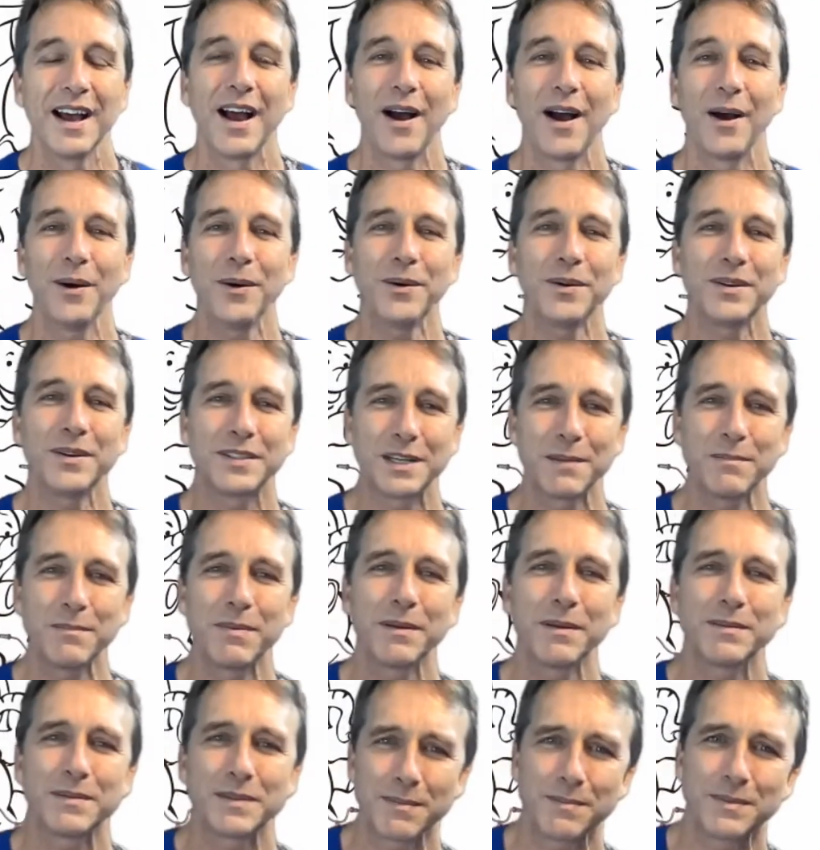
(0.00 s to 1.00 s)
Oh, it's
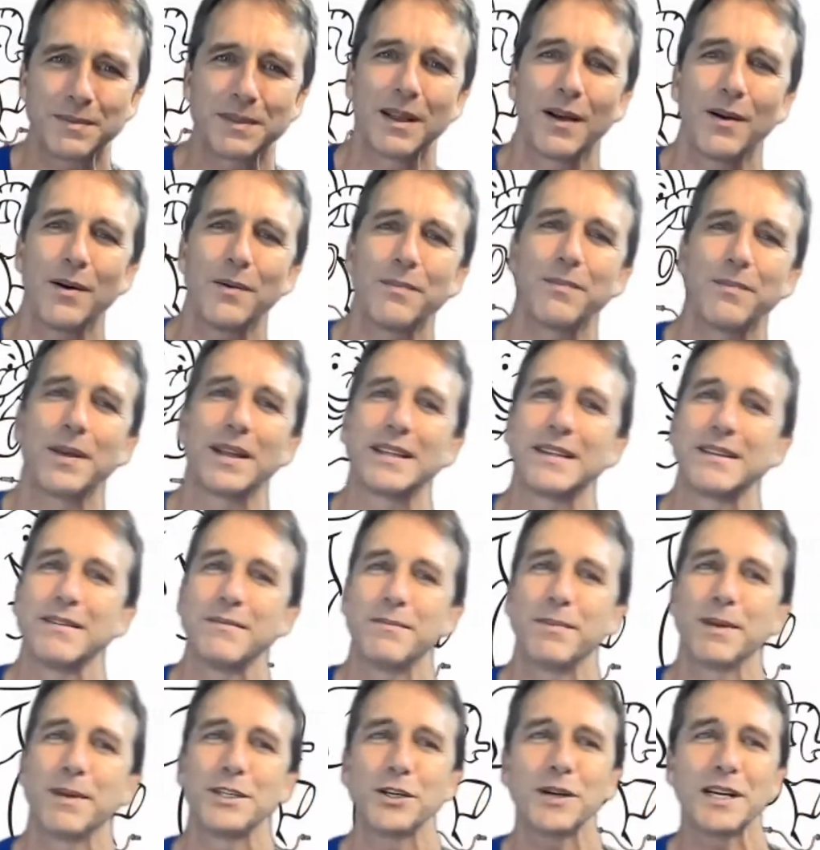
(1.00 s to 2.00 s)
sometimes some. Oh,
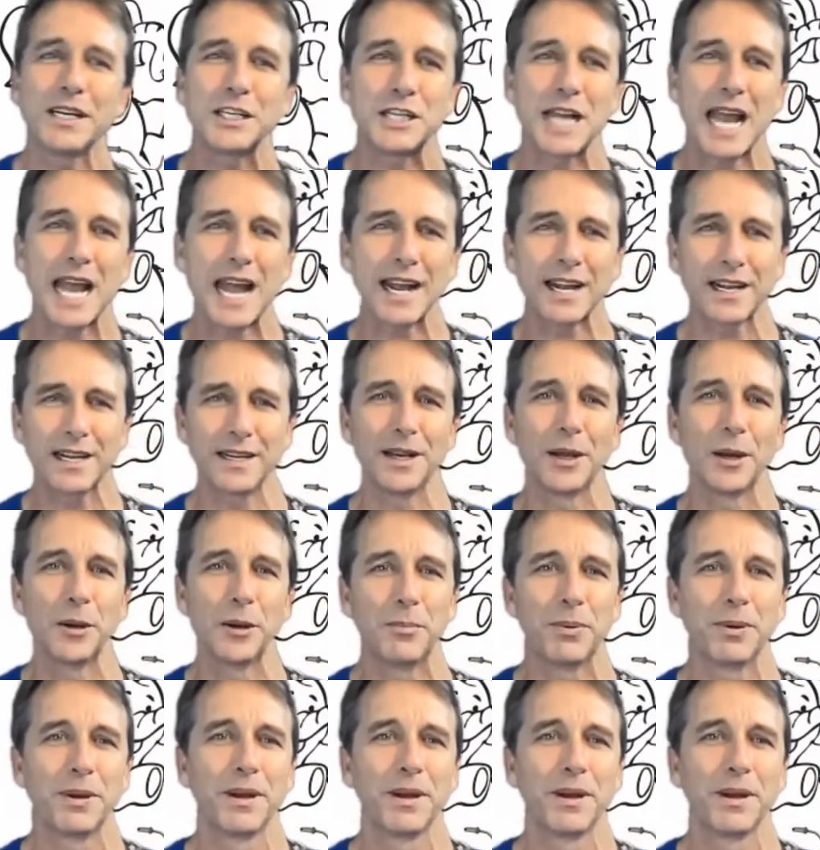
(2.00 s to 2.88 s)
but but you're a jackalope.